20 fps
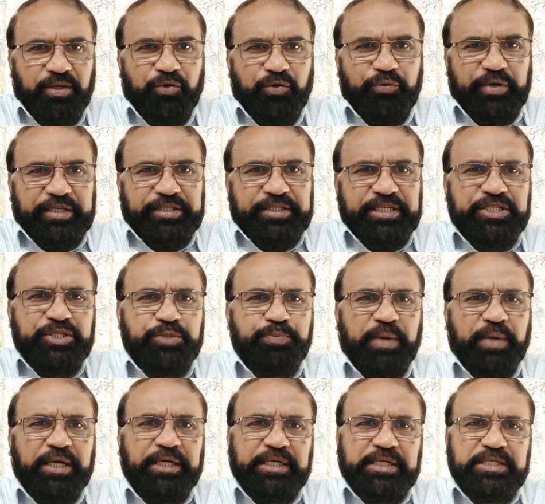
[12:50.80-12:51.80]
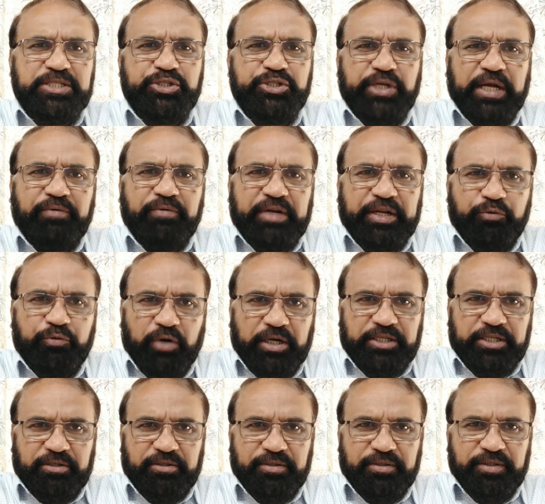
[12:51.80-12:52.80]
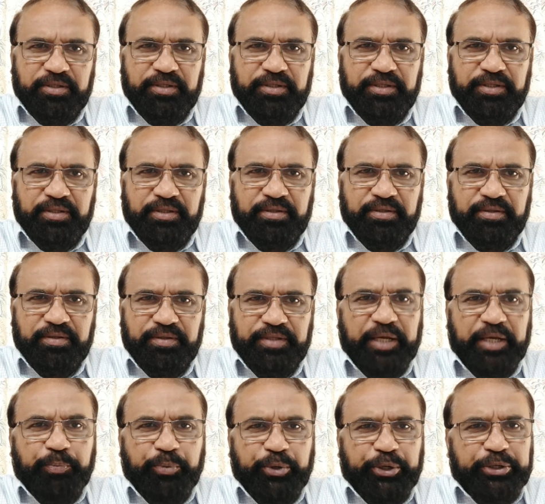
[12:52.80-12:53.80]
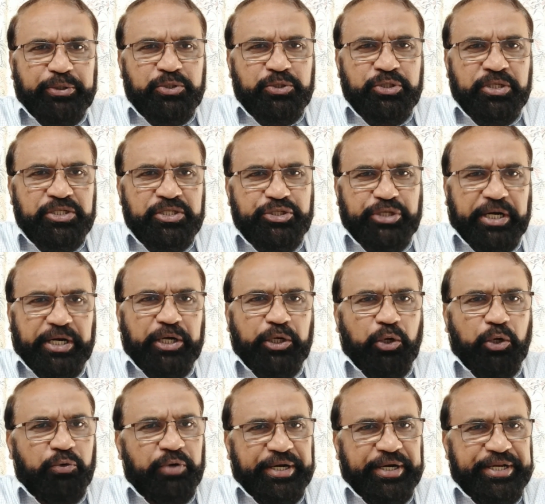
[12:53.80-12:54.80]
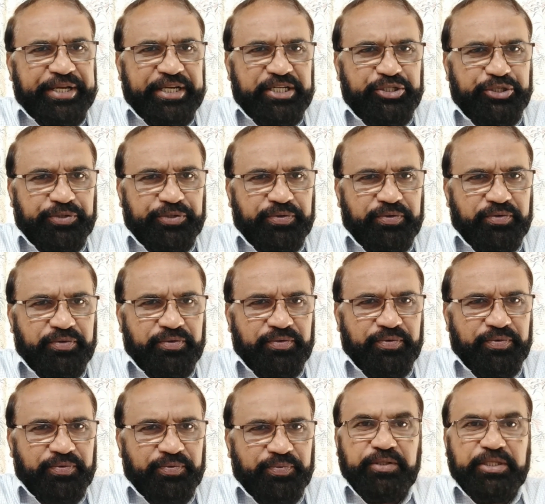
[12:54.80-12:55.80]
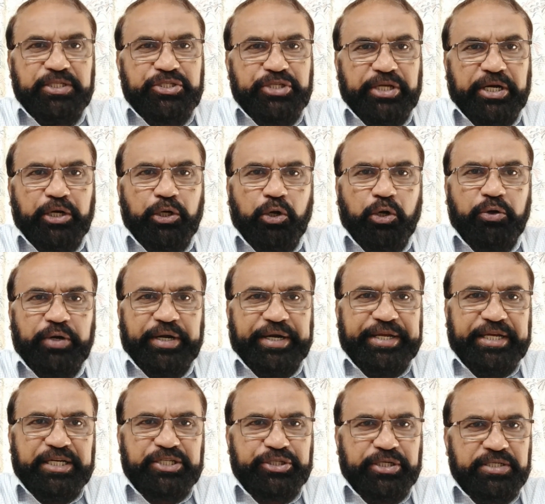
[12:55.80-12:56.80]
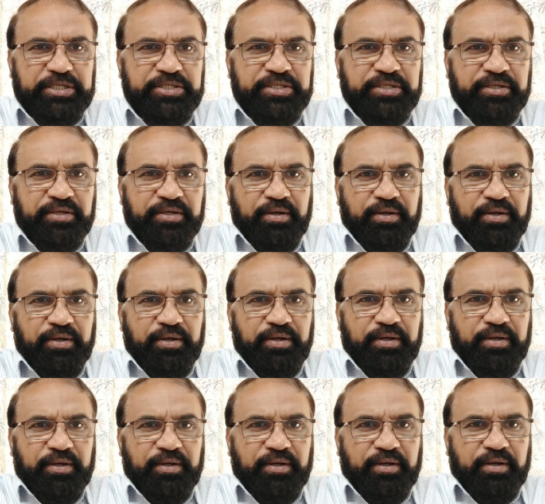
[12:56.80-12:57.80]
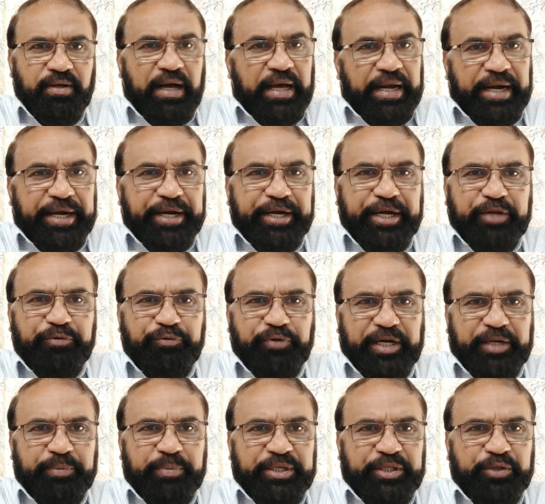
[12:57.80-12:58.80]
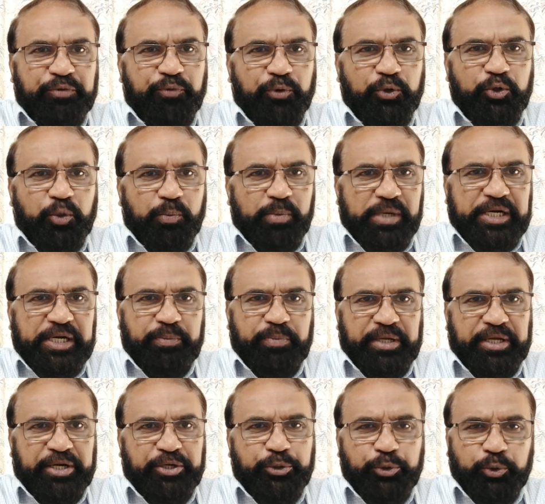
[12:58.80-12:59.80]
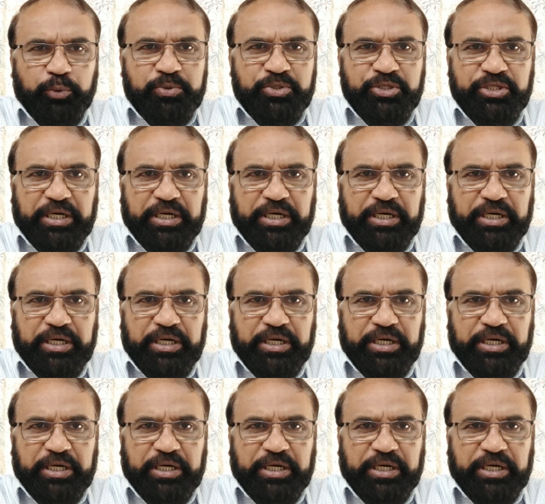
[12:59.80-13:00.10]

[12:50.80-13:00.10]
When these particles travel in water, they produce Cherenkov radiation. These Cherenkov radiations are identified by the photomultiplier tubes